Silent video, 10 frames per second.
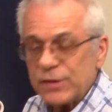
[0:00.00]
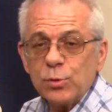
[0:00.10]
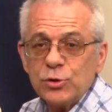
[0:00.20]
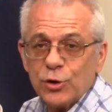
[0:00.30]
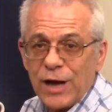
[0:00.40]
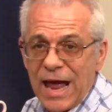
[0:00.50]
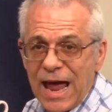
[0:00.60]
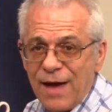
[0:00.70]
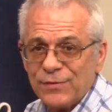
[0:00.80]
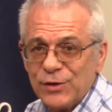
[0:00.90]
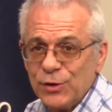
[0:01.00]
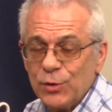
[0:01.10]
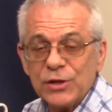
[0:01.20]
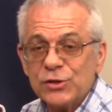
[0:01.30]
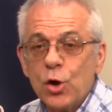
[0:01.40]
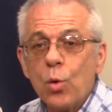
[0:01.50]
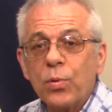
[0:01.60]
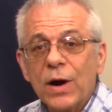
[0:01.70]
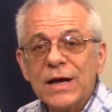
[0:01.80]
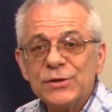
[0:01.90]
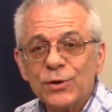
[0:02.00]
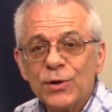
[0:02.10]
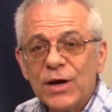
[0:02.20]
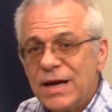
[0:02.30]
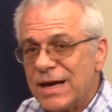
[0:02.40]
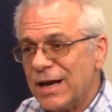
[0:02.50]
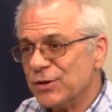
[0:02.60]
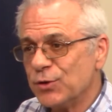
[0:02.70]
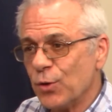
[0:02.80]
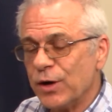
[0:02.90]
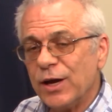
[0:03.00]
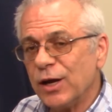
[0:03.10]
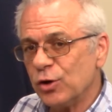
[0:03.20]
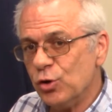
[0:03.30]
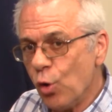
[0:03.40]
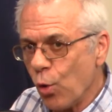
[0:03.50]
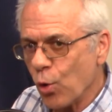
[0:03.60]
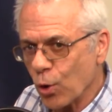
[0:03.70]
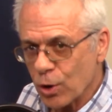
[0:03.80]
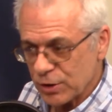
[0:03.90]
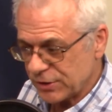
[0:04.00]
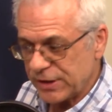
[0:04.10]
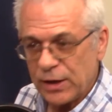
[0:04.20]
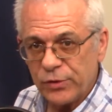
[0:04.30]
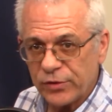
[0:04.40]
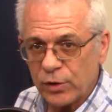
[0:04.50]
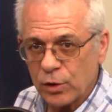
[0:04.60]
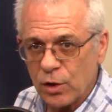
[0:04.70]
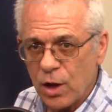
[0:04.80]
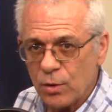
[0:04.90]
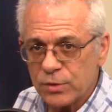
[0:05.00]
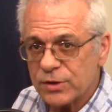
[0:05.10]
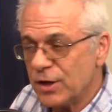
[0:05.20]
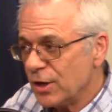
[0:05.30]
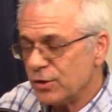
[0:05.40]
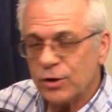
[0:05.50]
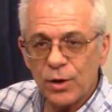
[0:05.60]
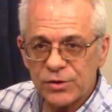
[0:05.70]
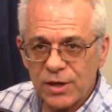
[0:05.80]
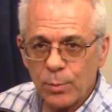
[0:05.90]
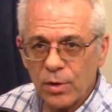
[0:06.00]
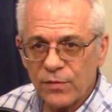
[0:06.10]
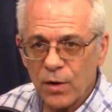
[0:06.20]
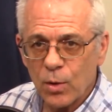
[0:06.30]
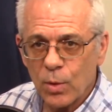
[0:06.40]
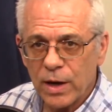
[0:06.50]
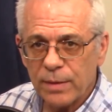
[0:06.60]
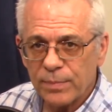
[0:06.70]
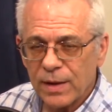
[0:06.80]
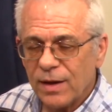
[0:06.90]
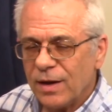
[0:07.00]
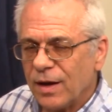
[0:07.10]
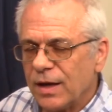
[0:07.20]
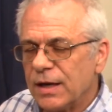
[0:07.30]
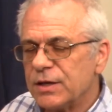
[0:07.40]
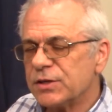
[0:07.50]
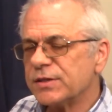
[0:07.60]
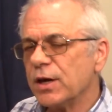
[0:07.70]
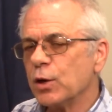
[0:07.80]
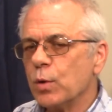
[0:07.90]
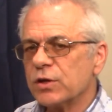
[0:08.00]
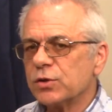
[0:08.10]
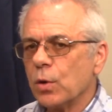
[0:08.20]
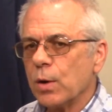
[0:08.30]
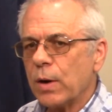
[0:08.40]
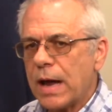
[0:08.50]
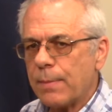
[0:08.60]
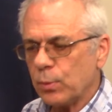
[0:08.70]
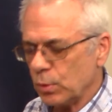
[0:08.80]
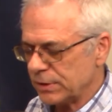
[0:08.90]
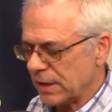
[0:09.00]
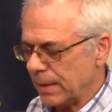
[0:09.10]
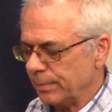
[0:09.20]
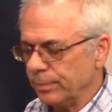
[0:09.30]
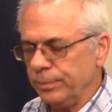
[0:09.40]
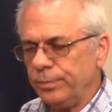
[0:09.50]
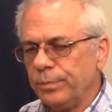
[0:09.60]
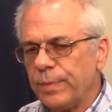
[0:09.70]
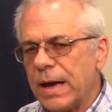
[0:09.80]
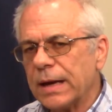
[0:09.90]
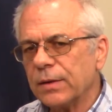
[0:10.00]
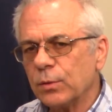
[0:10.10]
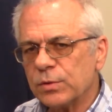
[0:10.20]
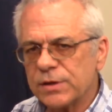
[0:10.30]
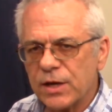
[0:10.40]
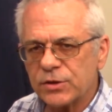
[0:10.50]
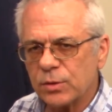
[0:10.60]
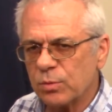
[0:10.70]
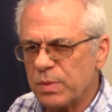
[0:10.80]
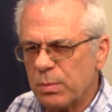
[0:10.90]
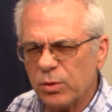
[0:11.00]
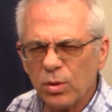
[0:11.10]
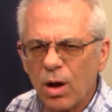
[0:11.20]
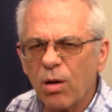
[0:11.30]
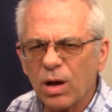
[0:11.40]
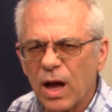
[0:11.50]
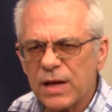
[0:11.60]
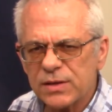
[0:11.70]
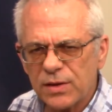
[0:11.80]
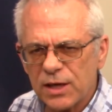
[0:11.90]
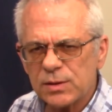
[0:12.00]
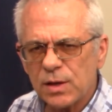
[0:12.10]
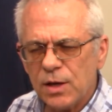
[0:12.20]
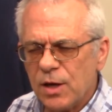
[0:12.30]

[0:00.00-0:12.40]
what you're going to have to do because no appraiser is going to ignore sales that are close to go somewhere far away. And I'll just tell you a quick story what happened one time. Back in the recession, there were people doing all kinds of things.